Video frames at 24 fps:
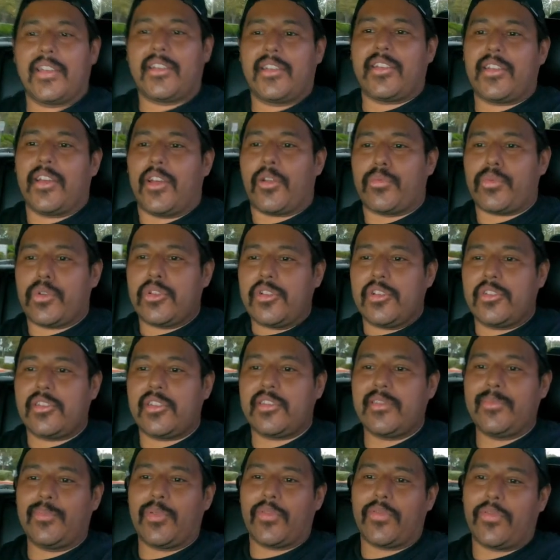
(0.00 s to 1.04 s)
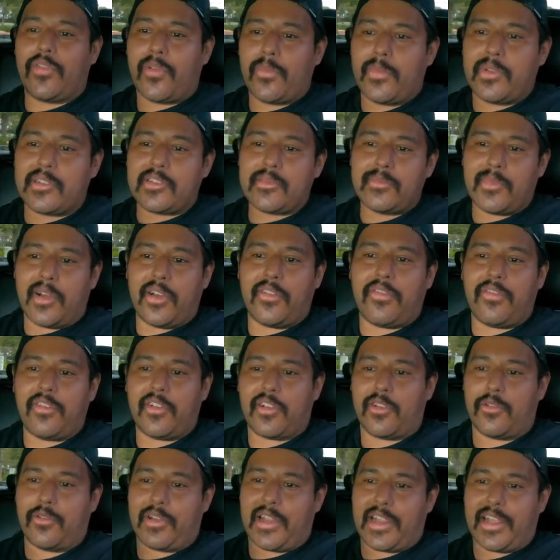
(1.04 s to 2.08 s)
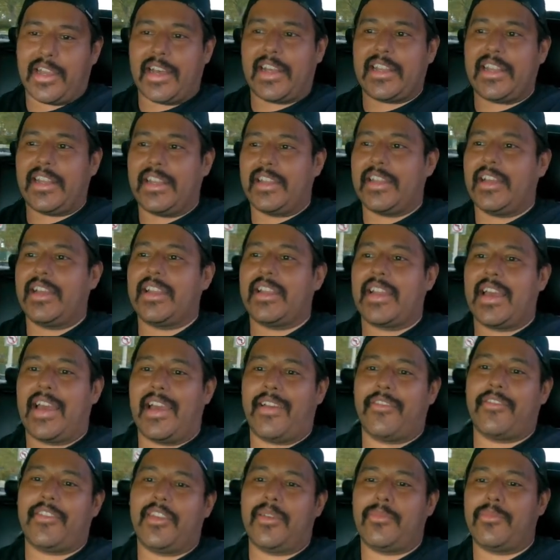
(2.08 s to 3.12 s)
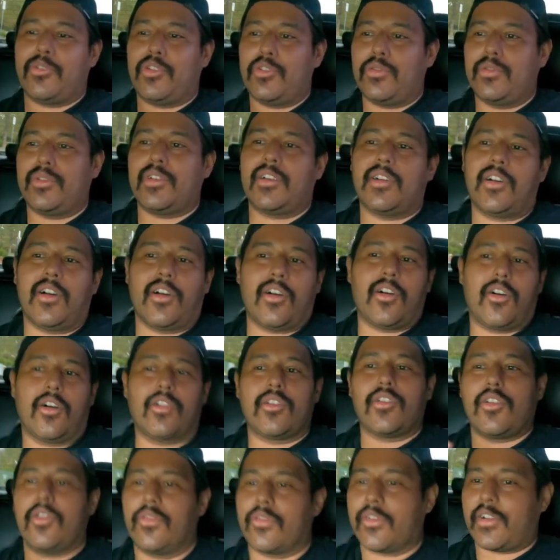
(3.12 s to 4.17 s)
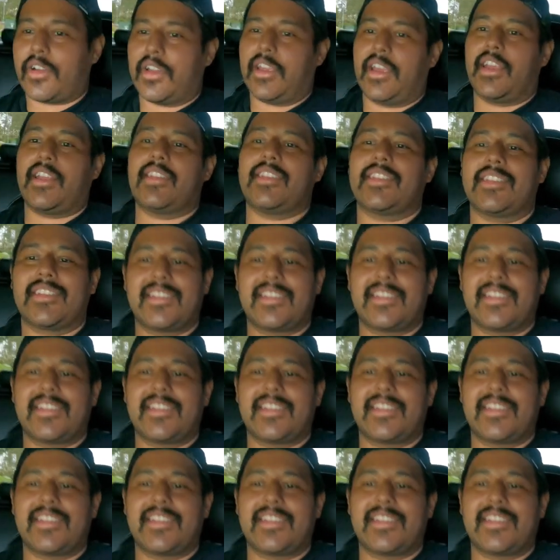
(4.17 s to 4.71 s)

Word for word: to a Richardson Performance Muffler where I got it done, have them do it all over again the